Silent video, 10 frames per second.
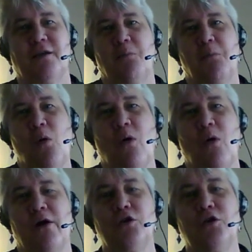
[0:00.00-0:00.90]

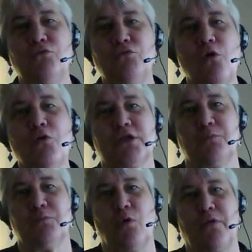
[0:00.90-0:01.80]
more. You
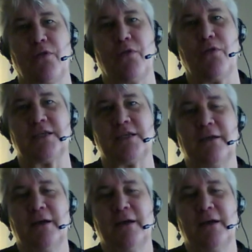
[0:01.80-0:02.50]
notice more things.